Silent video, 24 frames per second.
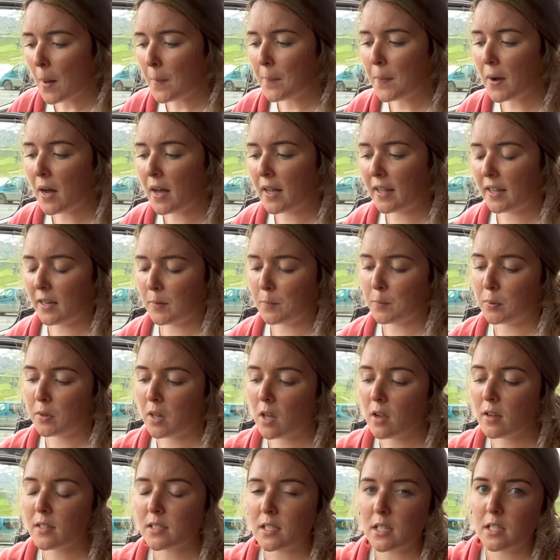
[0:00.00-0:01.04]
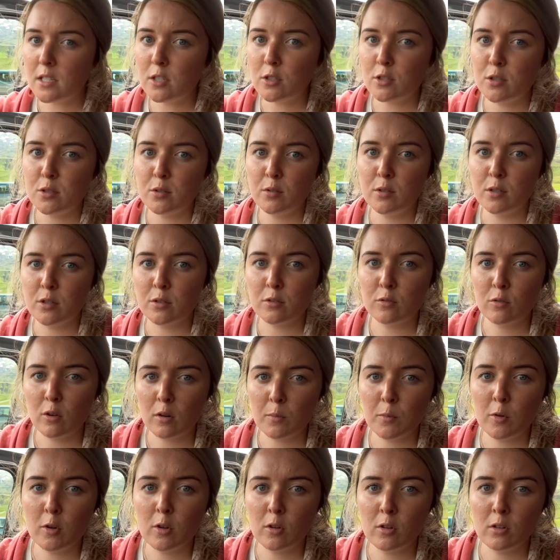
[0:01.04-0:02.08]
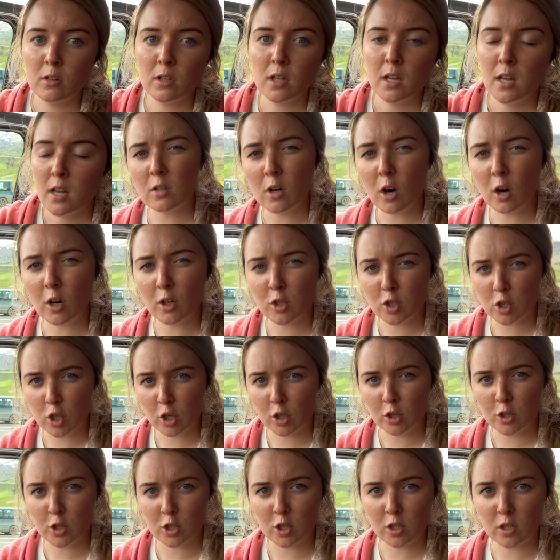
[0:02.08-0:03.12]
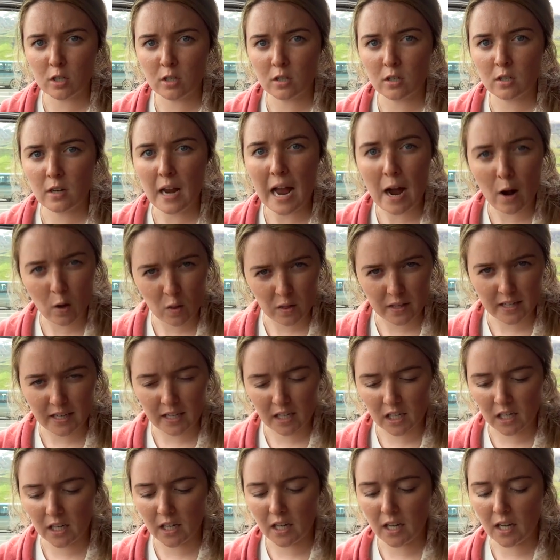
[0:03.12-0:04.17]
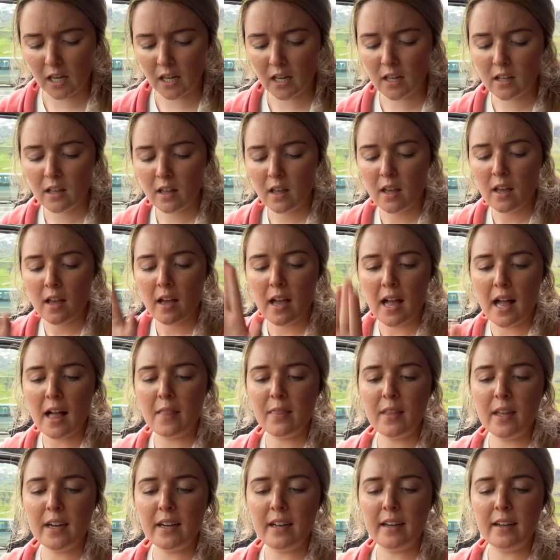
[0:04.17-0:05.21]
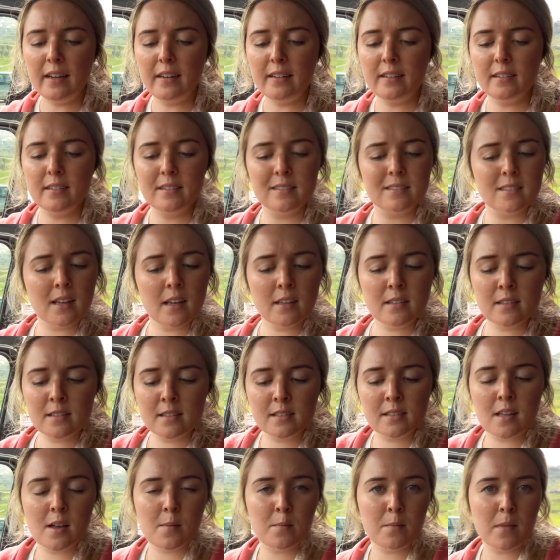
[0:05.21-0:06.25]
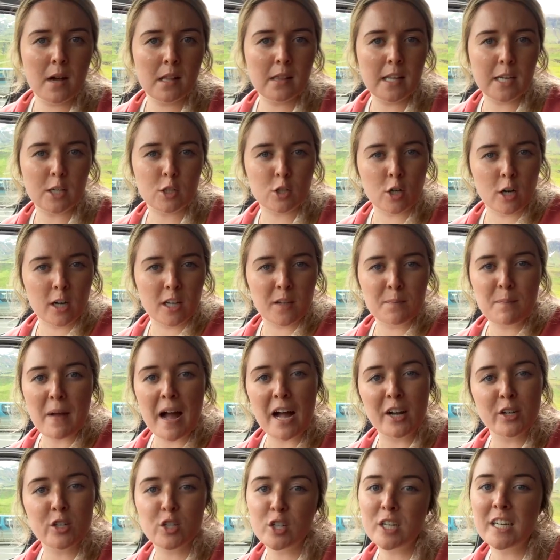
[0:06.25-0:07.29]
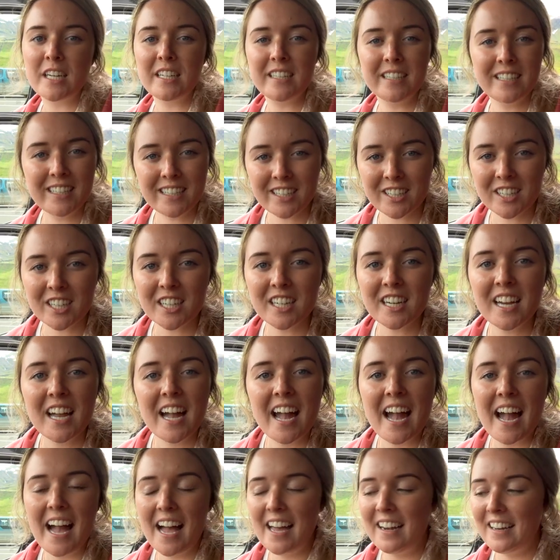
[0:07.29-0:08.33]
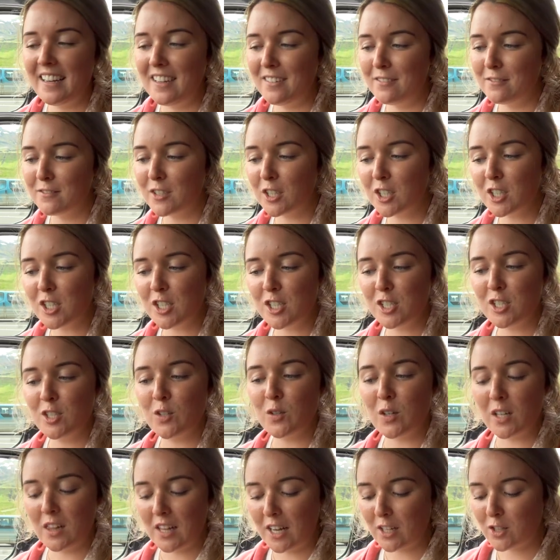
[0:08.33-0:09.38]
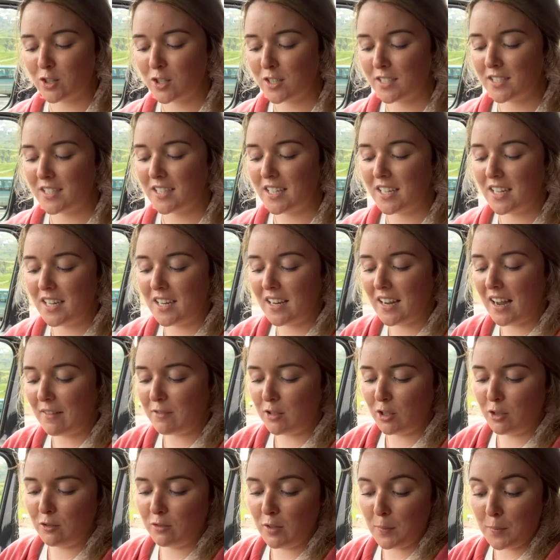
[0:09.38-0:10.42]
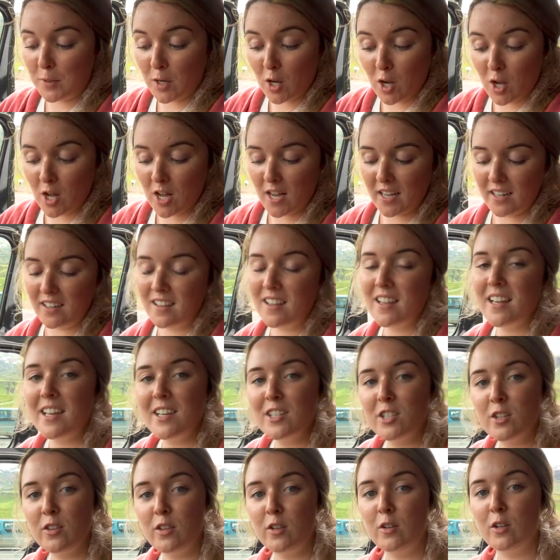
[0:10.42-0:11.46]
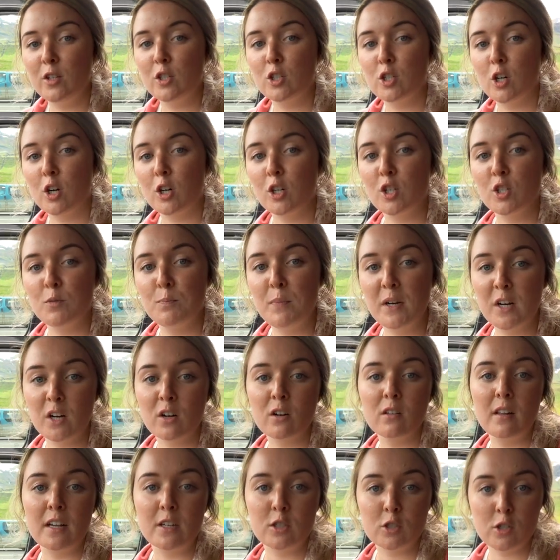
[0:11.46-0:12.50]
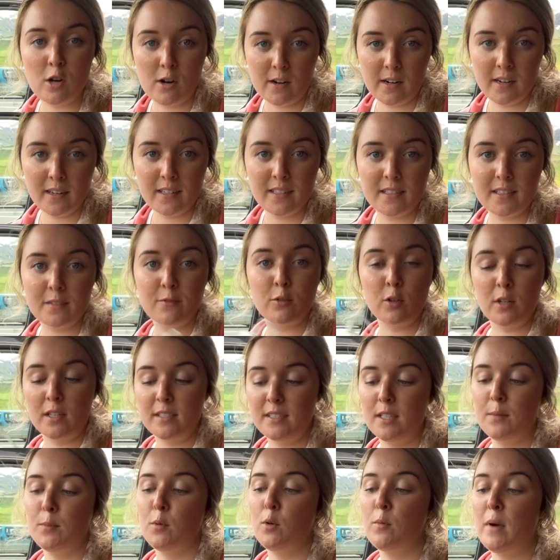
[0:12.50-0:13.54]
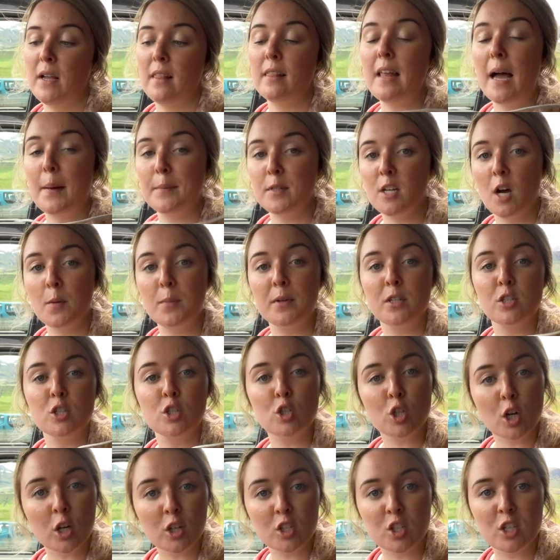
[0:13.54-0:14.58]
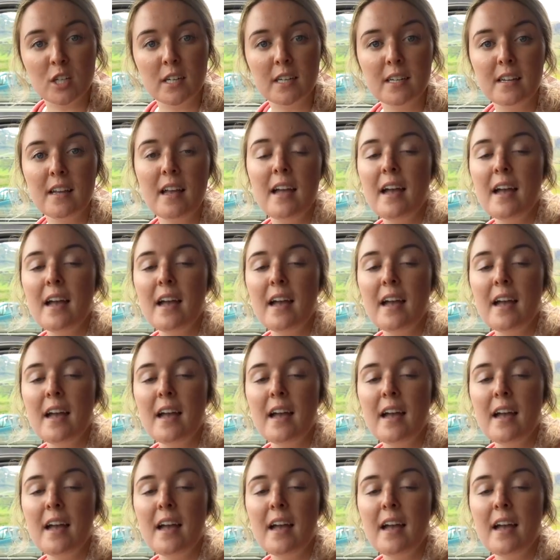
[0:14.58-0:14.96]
but it plugs into your normal car charger outlet area, and then it does some electronic magic in here and inverts your electricity after you flip it on so that you can charge bigger electronics. For example, my laptop is charging